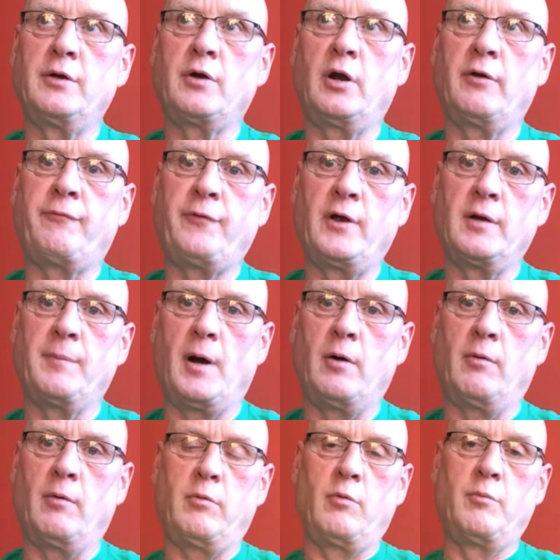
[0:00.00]
you got to think
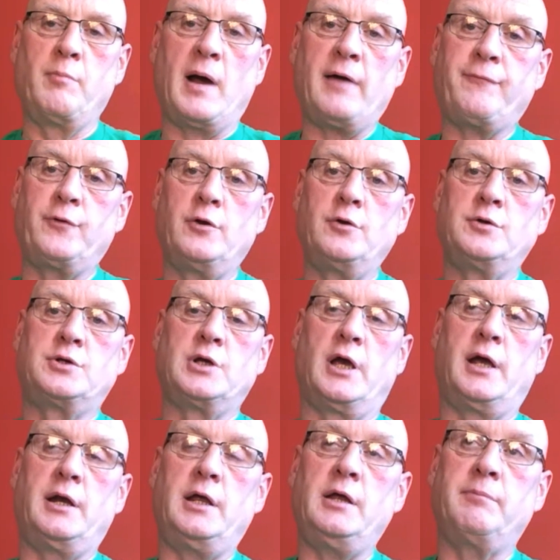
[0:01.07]
about Matthew's
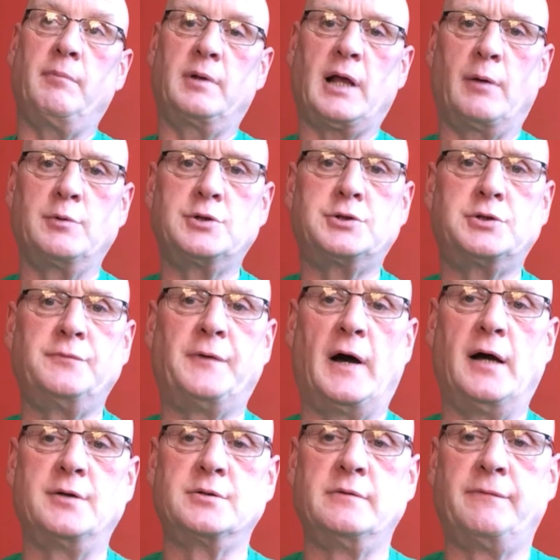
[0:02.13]
journey, that was
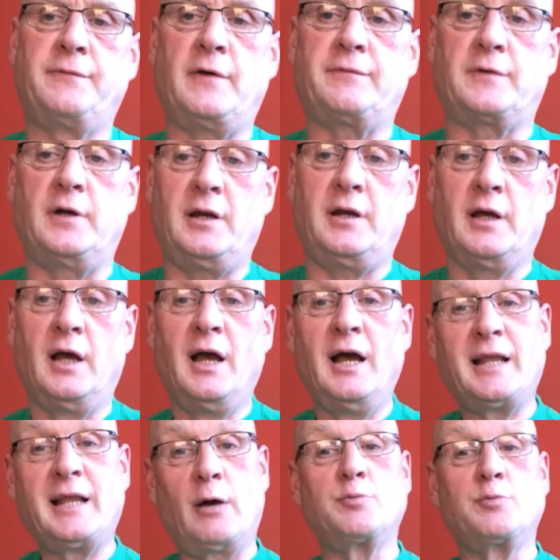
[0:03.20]
2015.
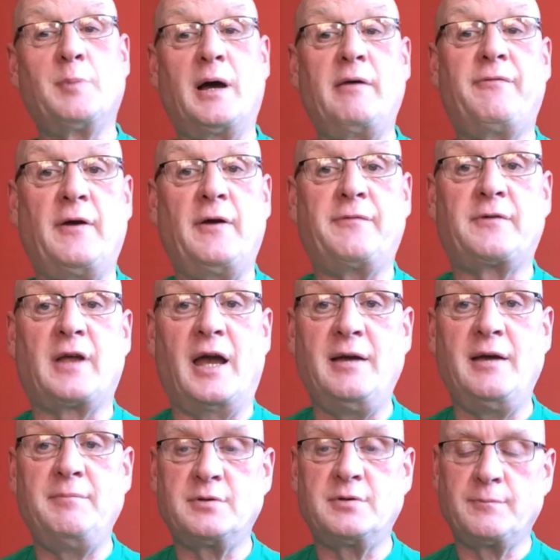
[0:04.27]
That was my fifth
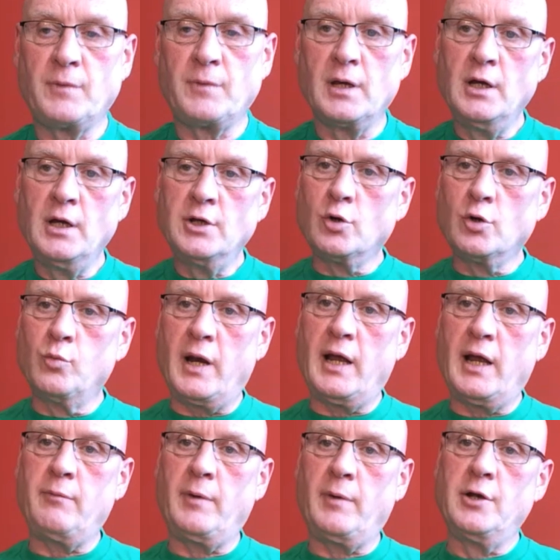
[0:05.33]
games. So
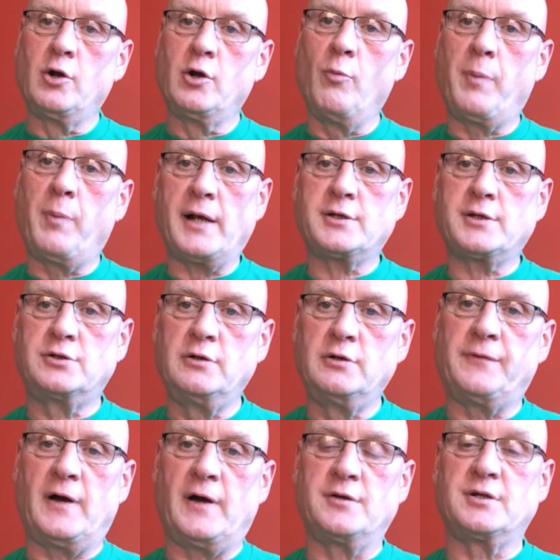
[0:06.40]
when you go back to
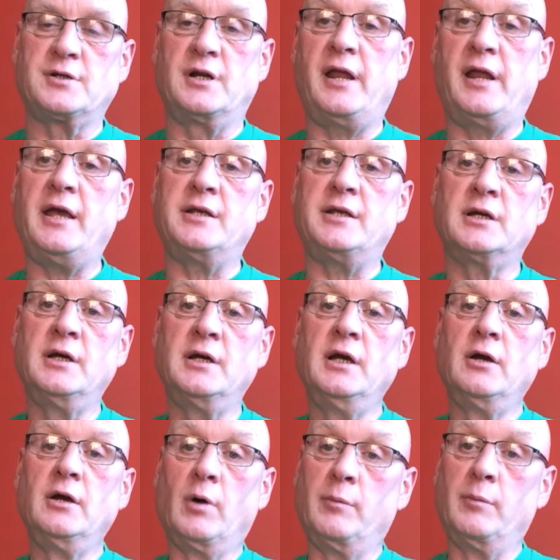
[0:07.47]
2008,
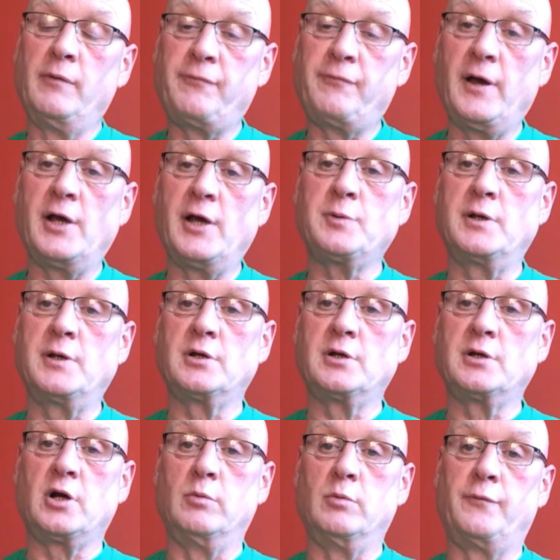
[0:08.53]
when we first went to the
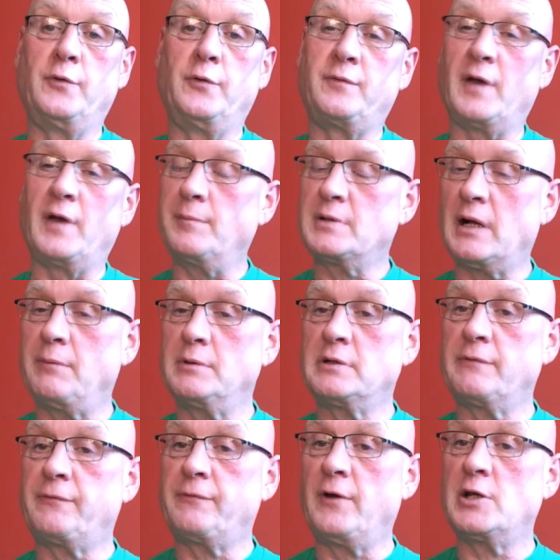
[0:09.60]
Commonwealth Youth Games, that was
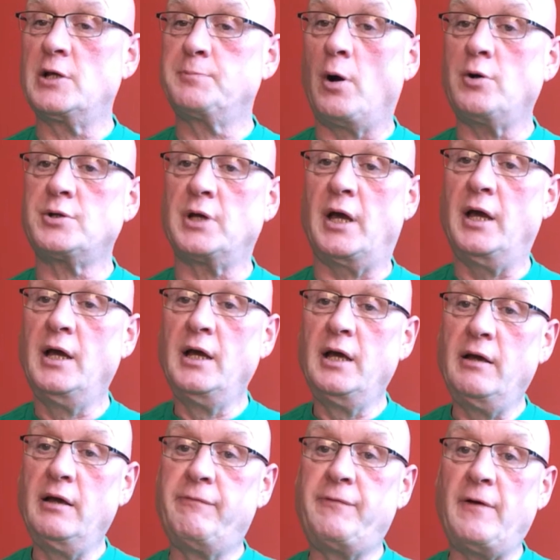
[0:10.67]
the first boxer
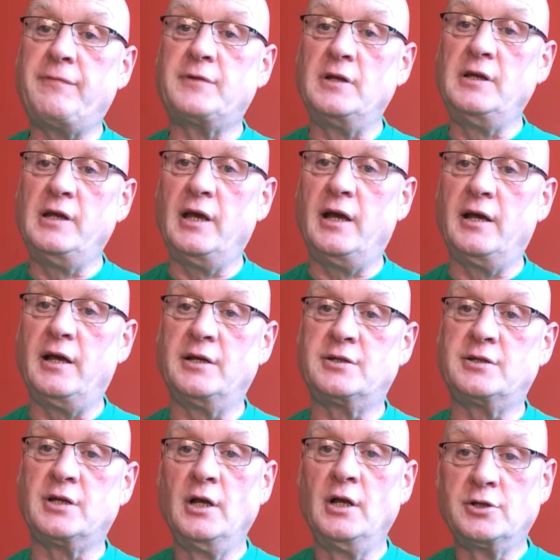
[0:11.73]
in 50
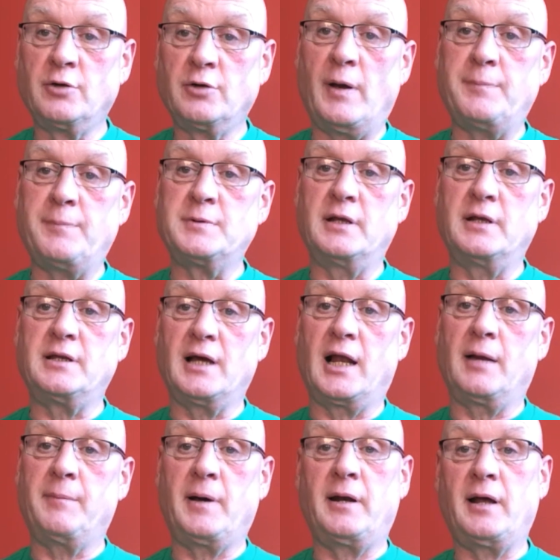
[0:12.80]
years to represent the Isle
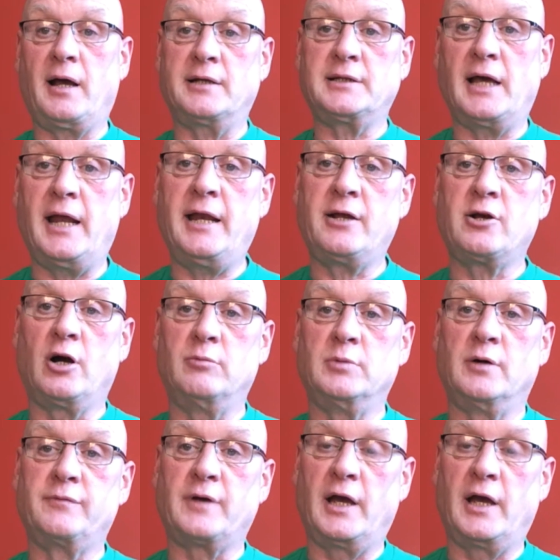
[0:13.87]
of Man at any Commonwealth